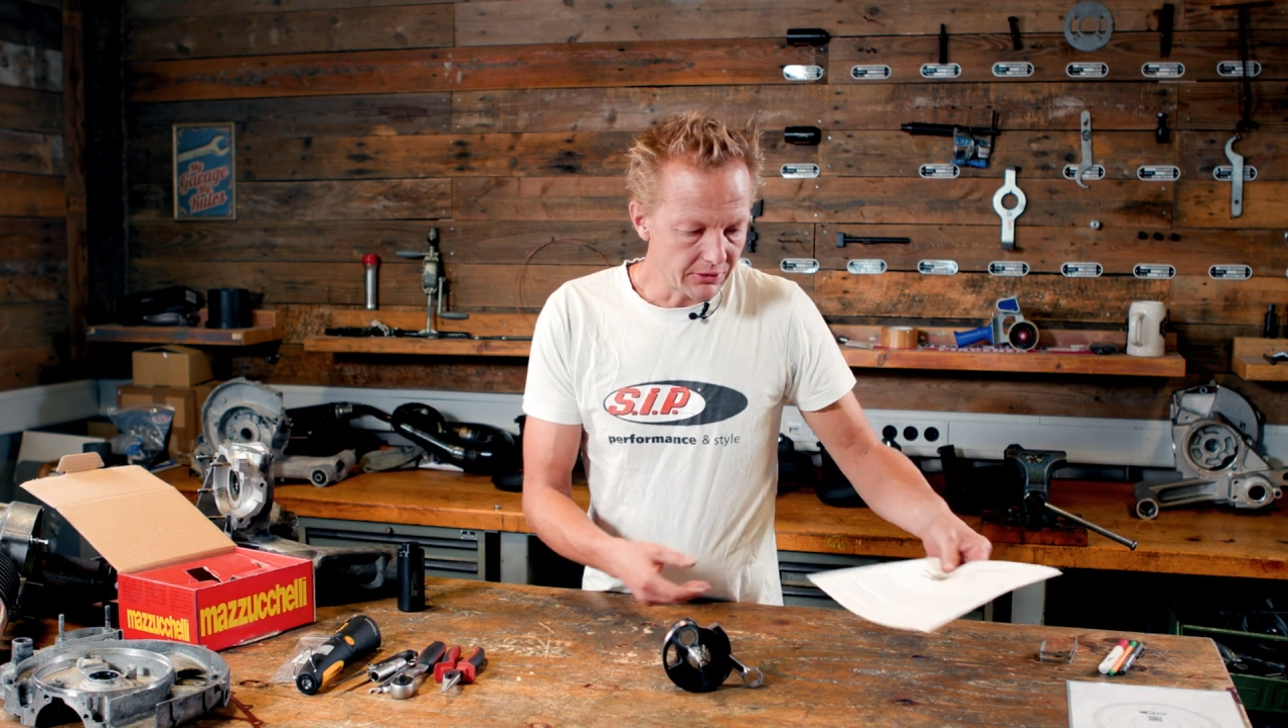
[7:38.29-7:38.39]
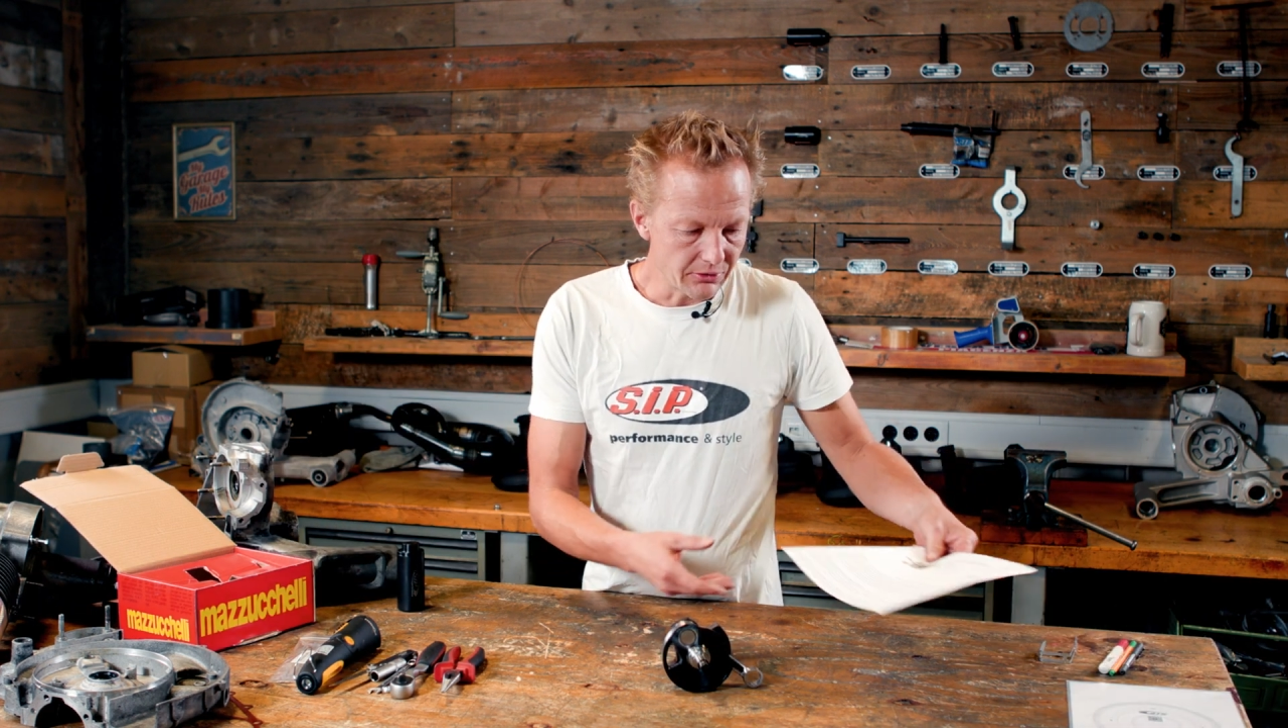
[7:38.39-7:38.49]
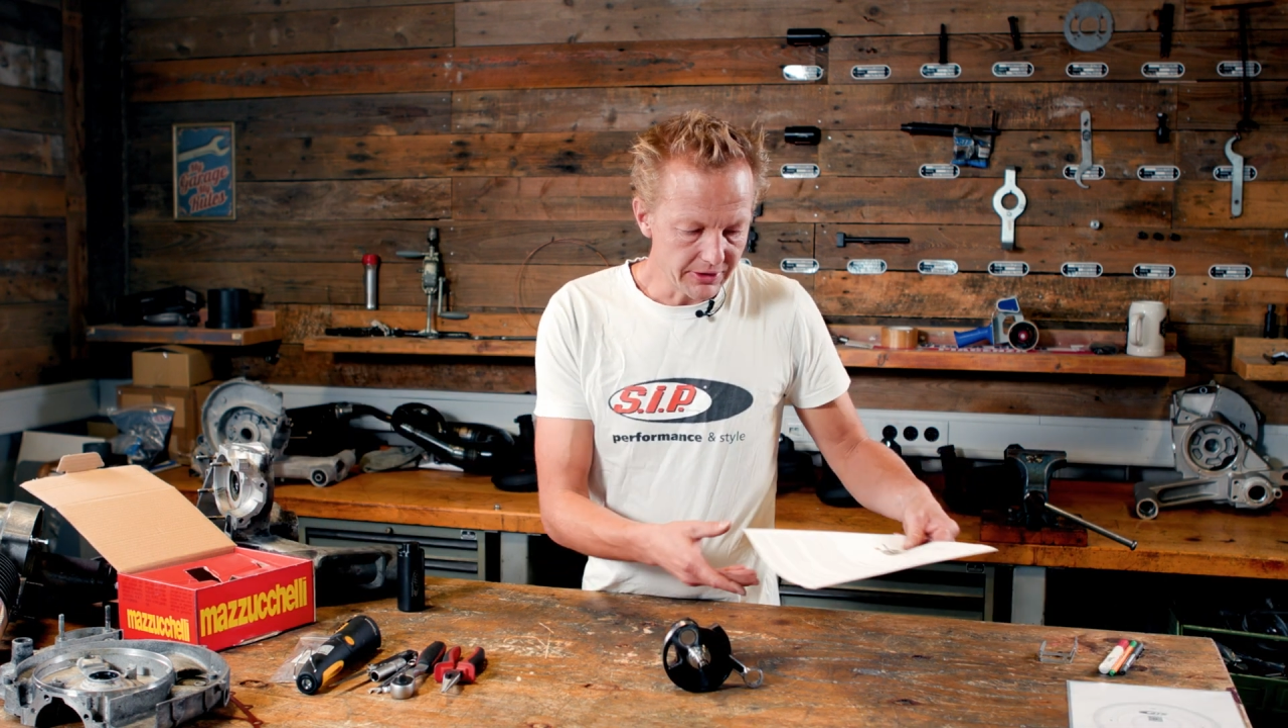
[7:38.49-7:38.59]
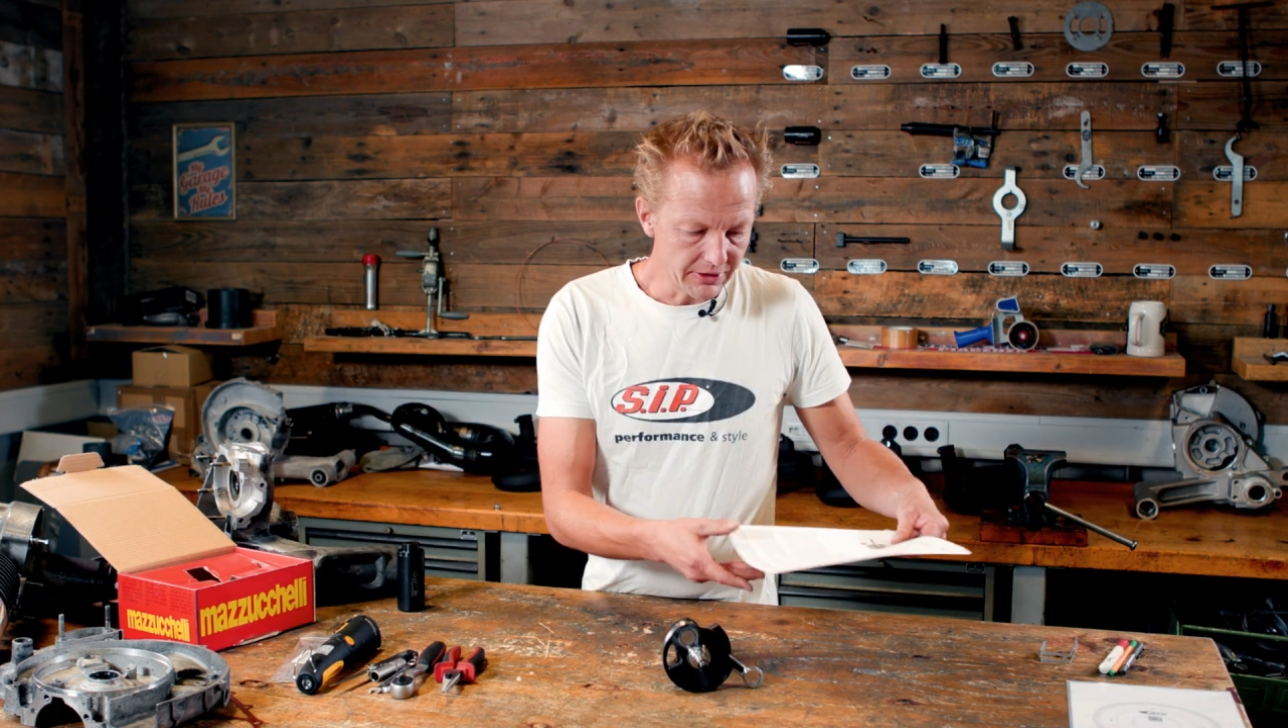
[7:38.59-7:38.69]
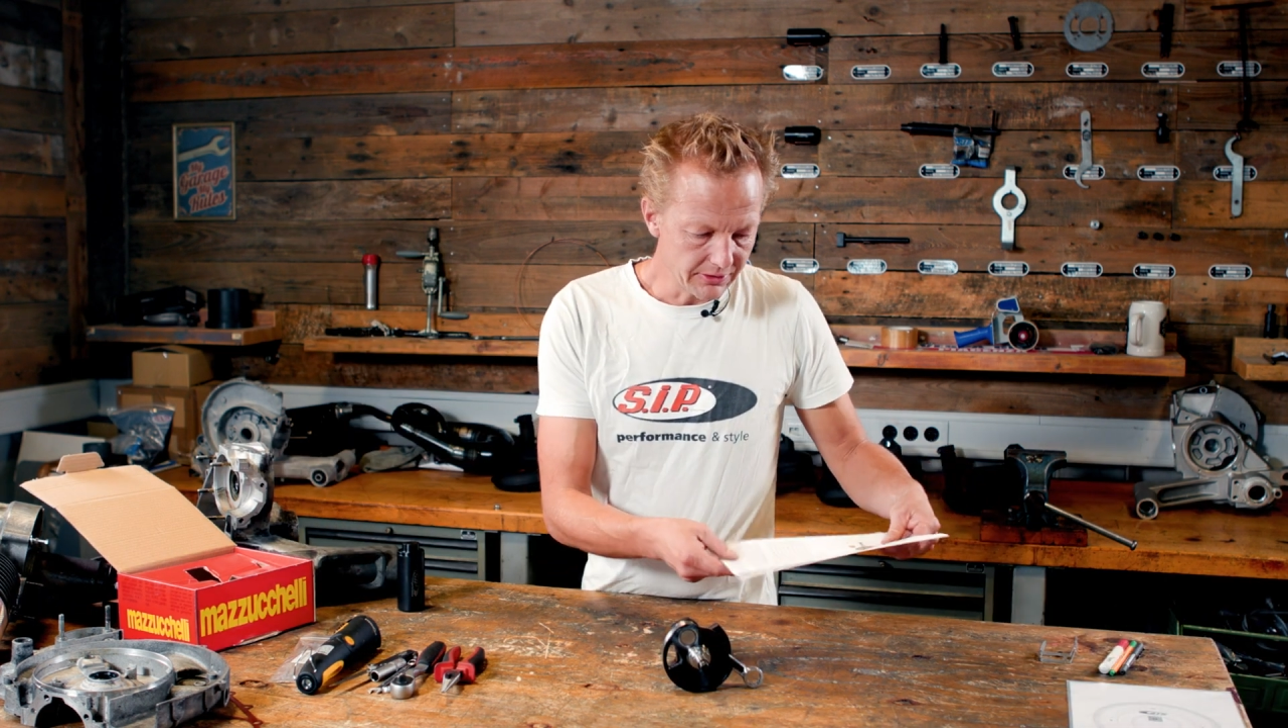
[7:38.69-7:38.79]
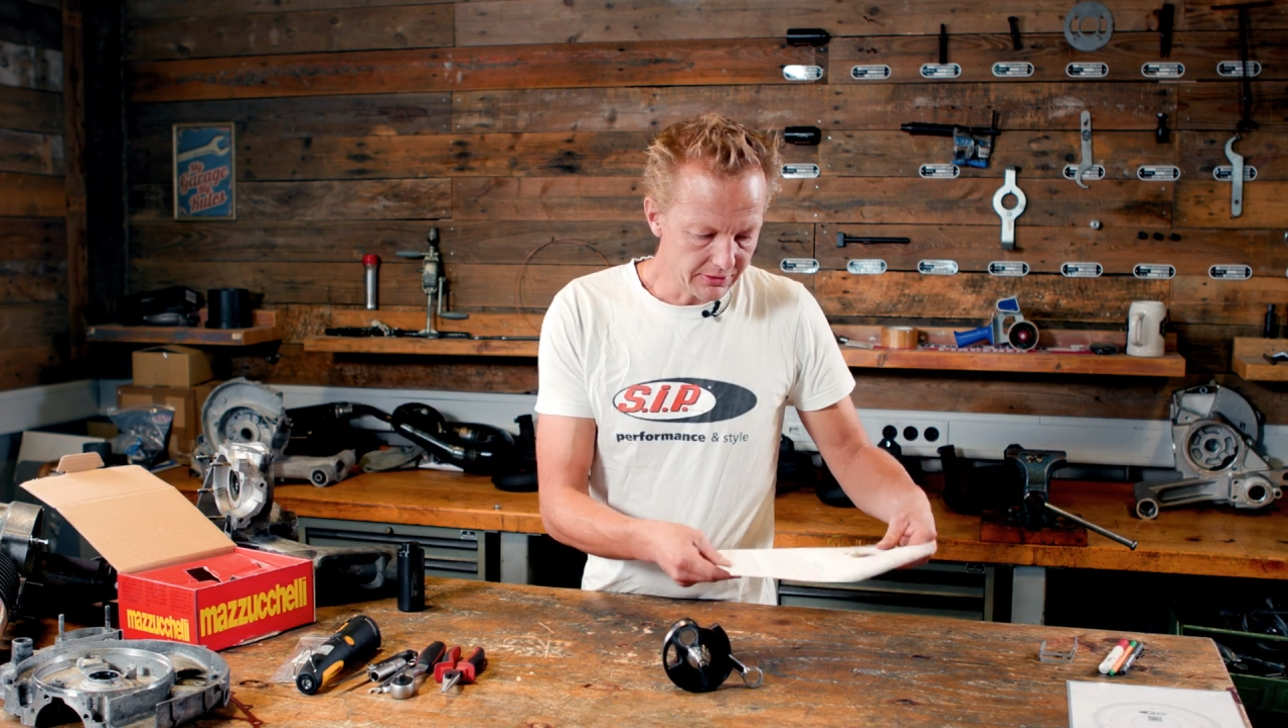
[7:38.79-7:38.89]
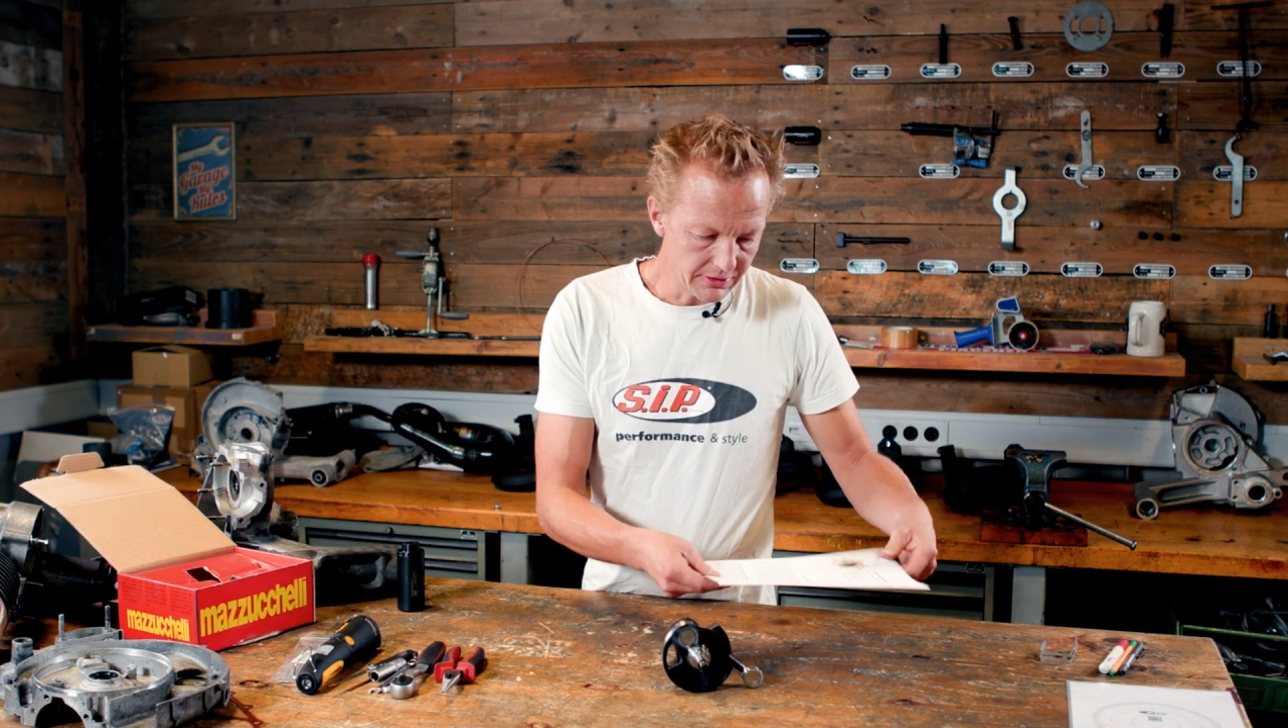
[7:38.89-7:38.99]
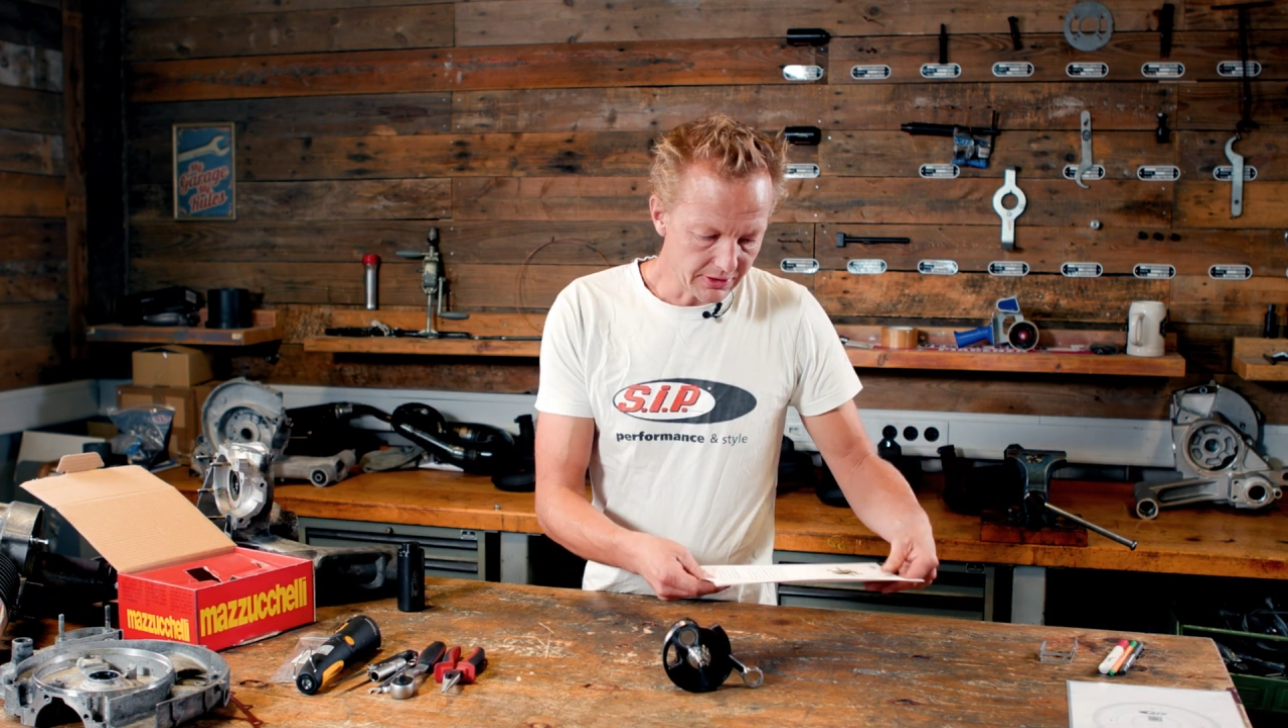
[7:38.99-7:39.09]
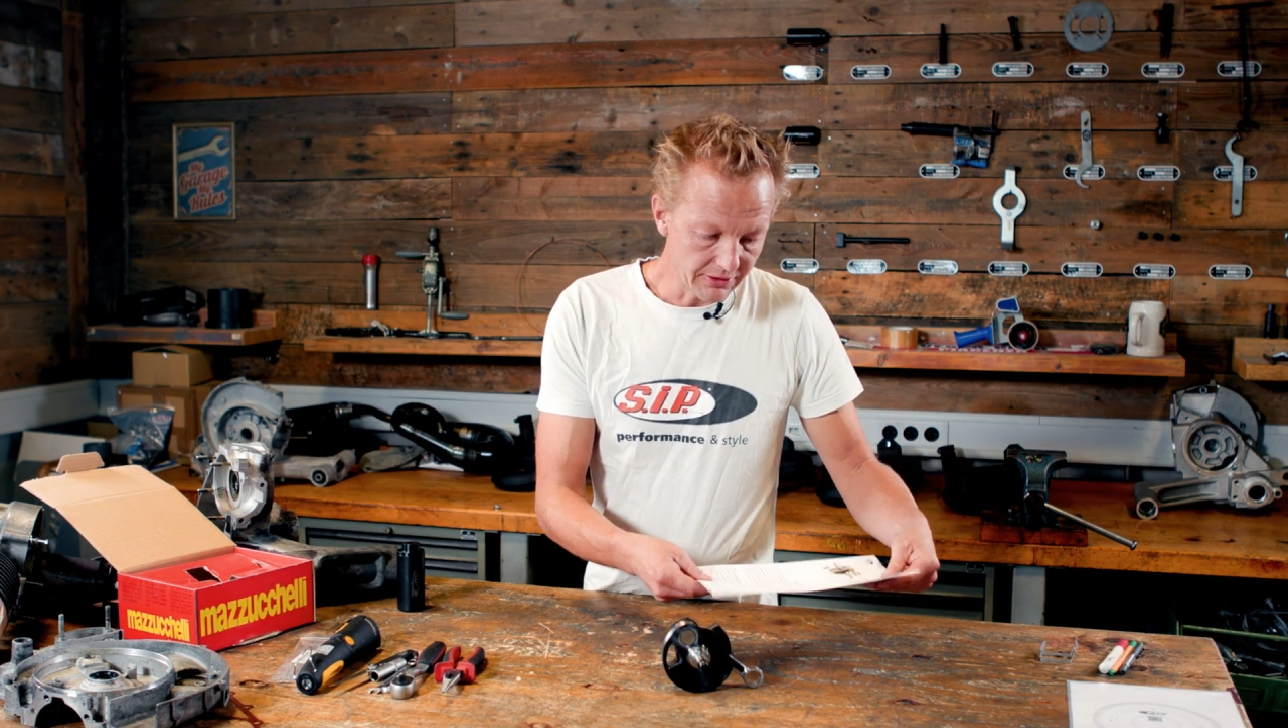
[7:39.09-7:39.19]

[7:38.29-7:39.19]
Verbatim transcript: going